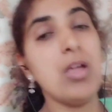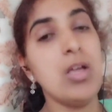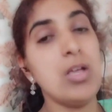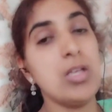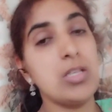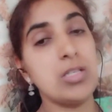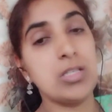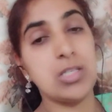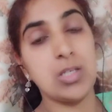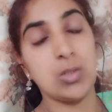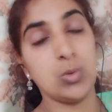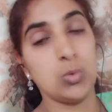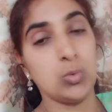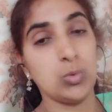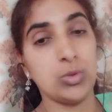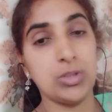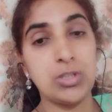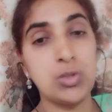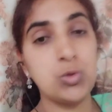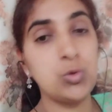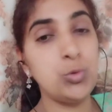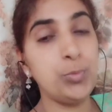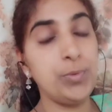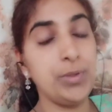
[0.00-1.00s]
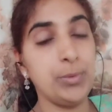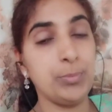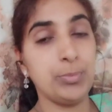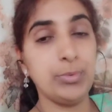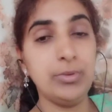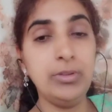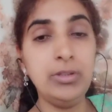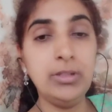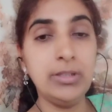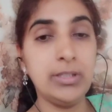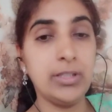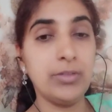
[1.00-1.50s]
So the two people,
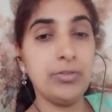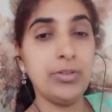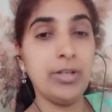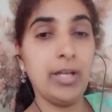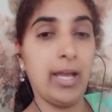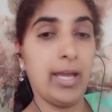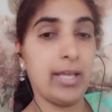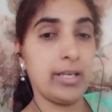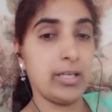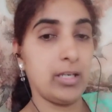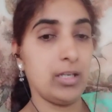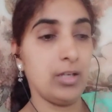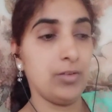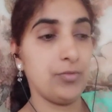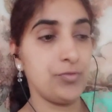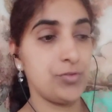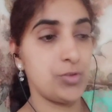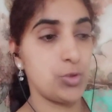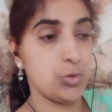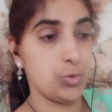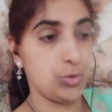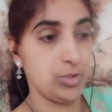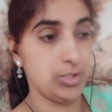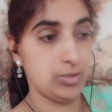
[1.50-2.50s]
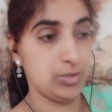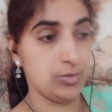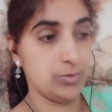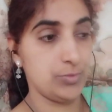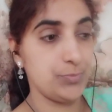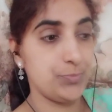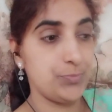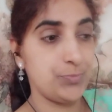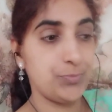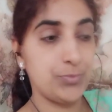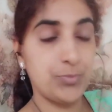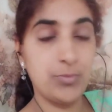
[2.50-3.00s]
they were handcuffed together.
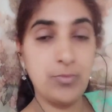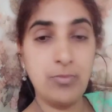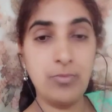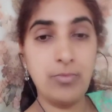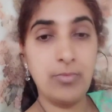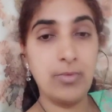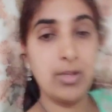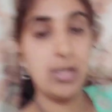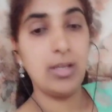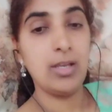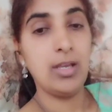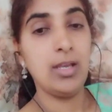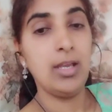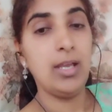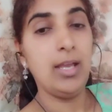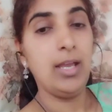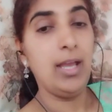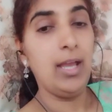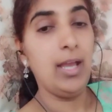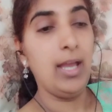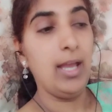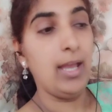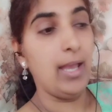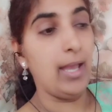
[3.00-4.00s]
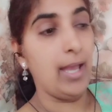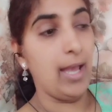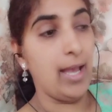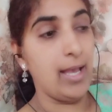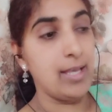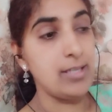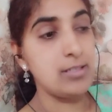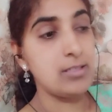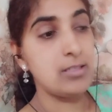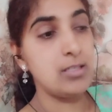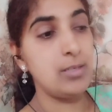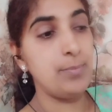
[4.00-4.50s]

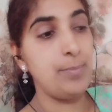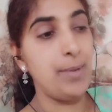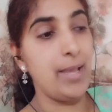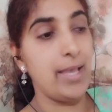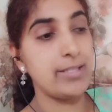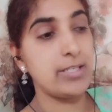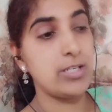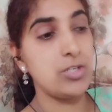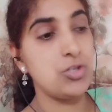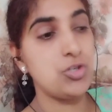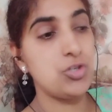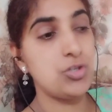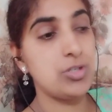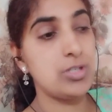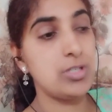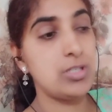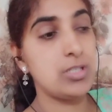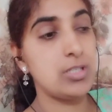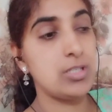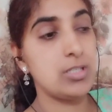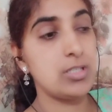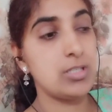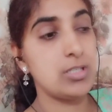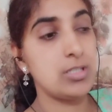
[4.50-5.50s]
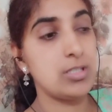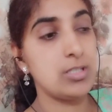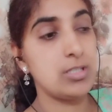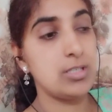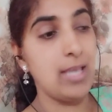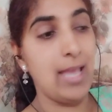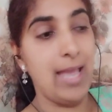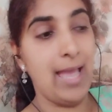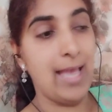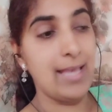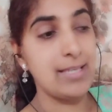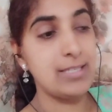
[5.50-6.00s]
As the passengers,
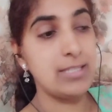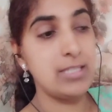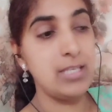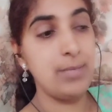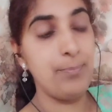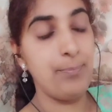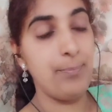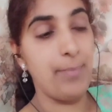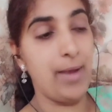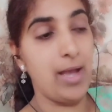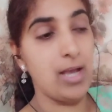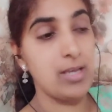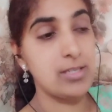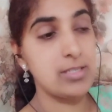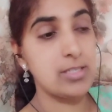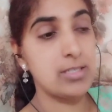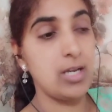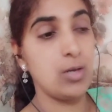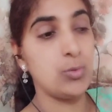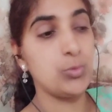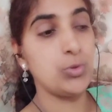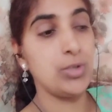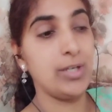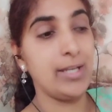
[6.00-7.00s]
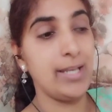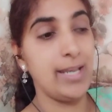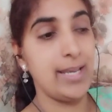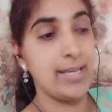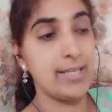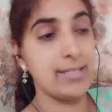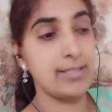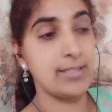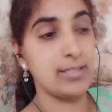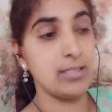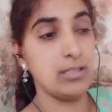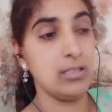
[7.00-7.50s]
as they passed down the
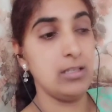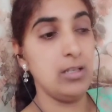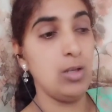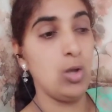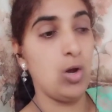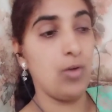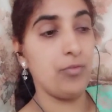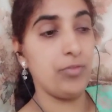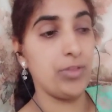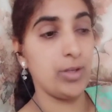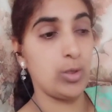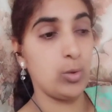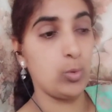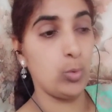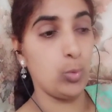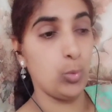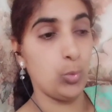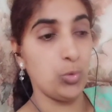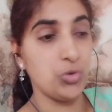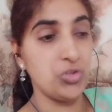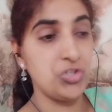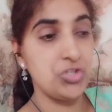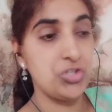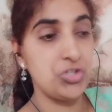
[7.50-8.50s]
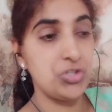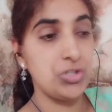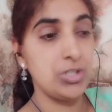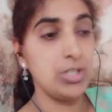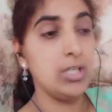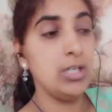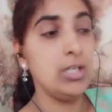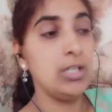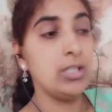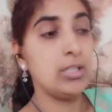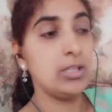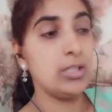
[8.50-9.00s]
aisle of the coach,
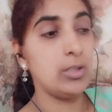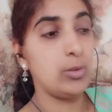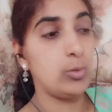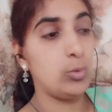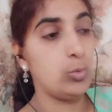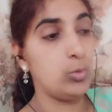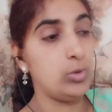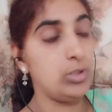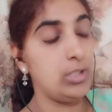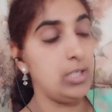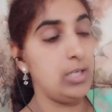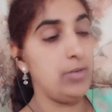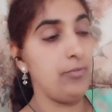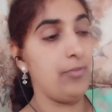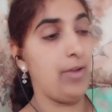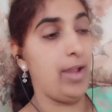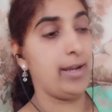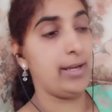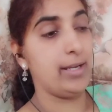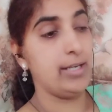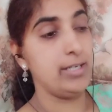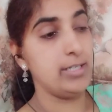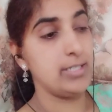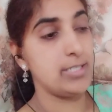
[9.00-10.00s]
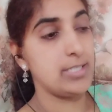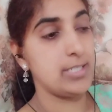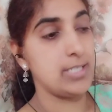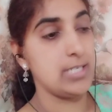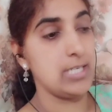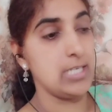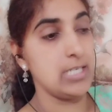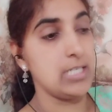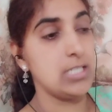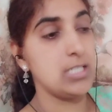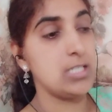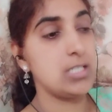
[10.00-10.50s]
The only vacant
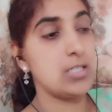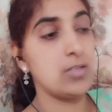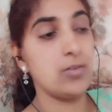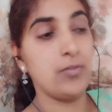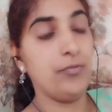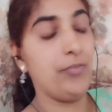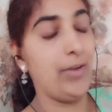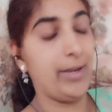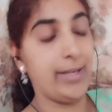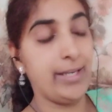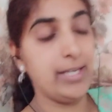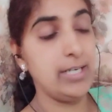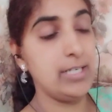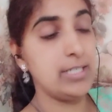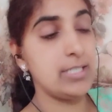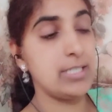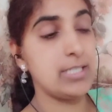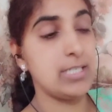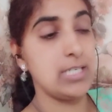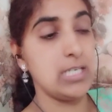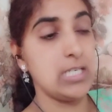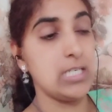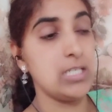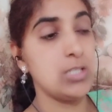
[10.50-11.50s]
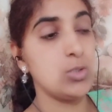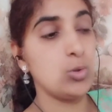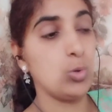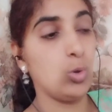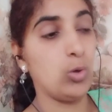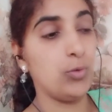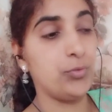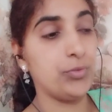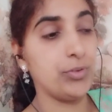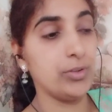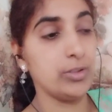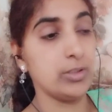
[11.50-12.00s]
seat
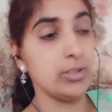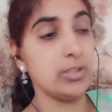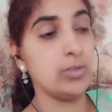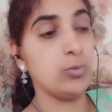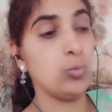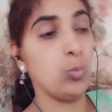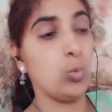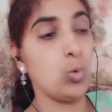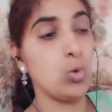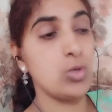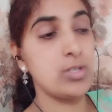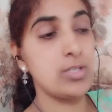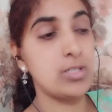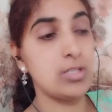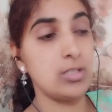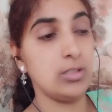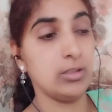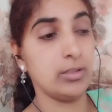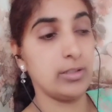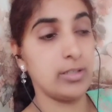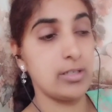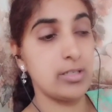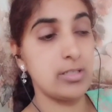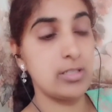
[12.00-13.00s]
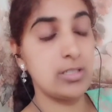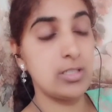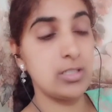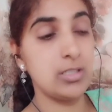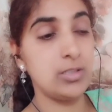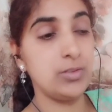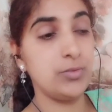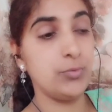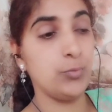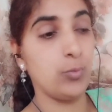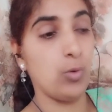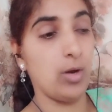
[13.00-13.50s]
offered was a
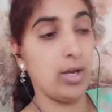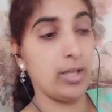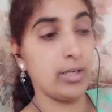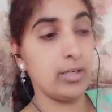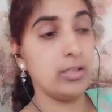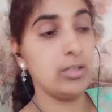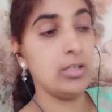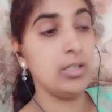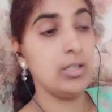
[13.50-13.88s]
reserved one